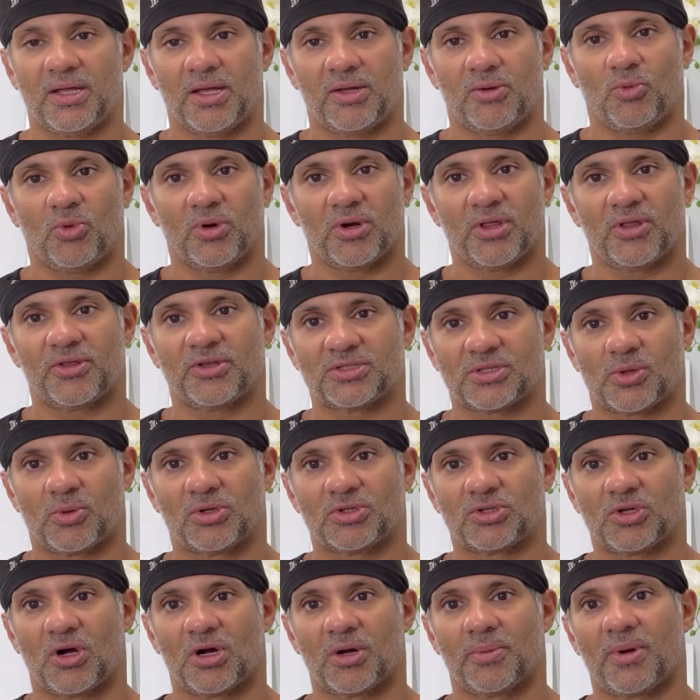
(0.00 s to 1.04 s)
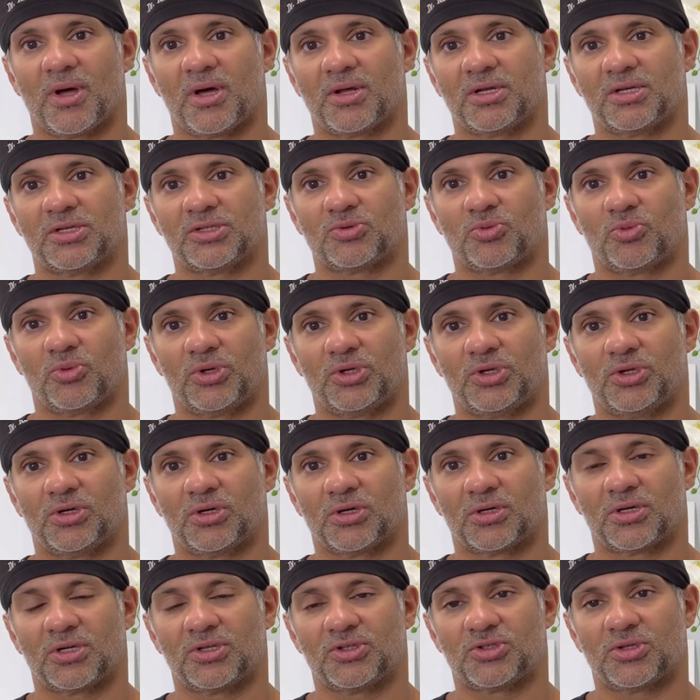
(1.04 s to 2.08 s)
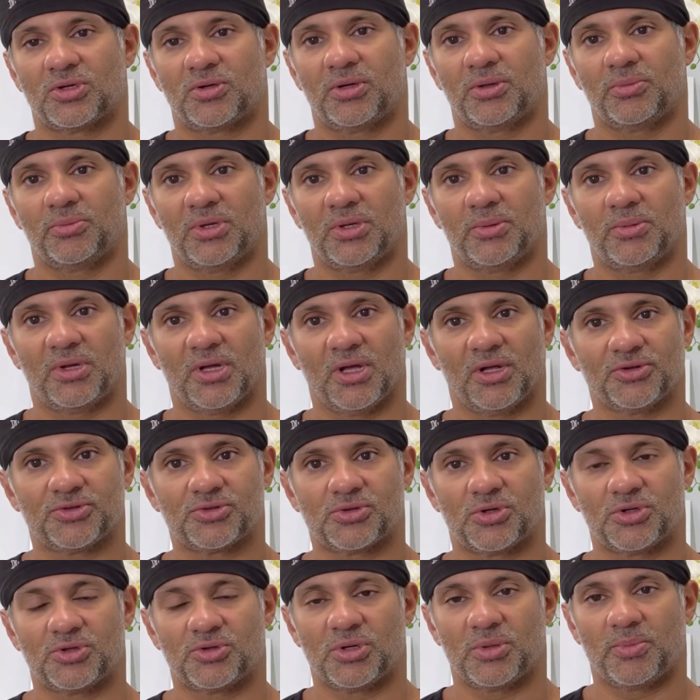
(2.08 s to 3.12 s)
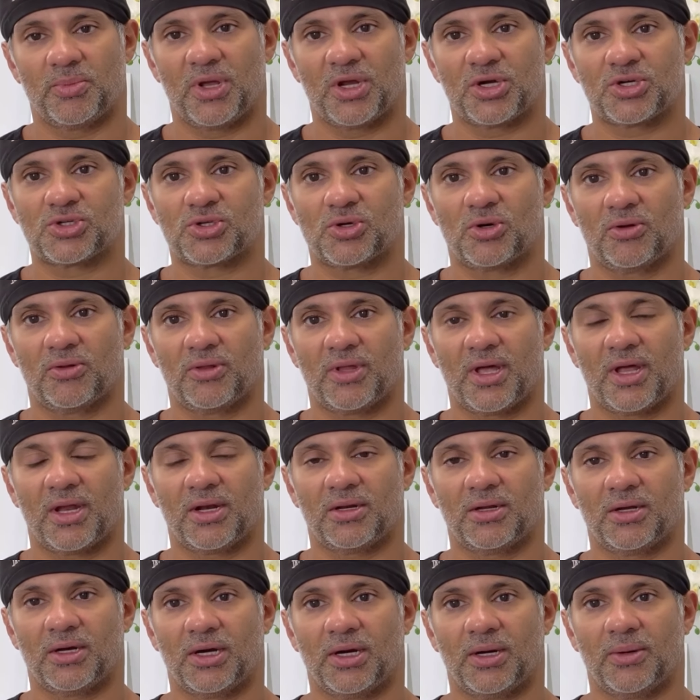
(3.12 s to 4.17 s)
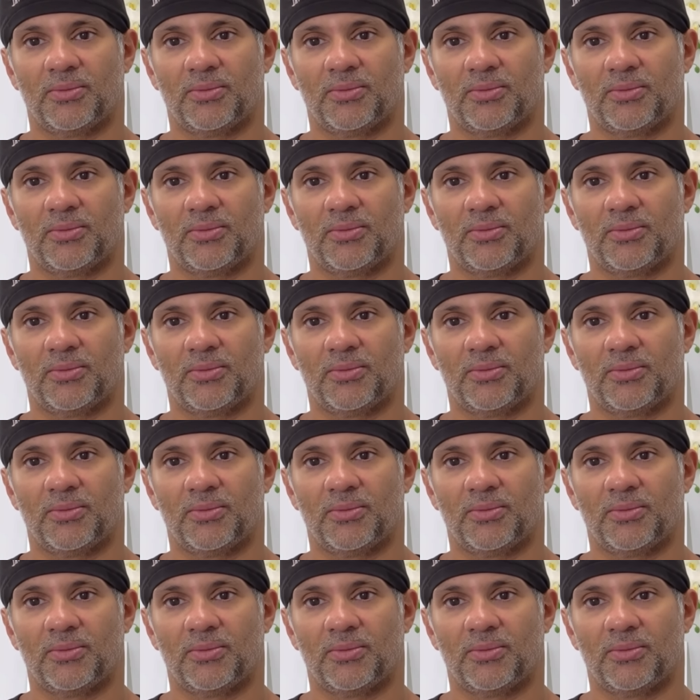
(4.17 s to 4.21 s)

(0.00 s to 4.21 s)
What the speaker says: One of the things I want to talk about is when you're considering BBL surgery, make sure that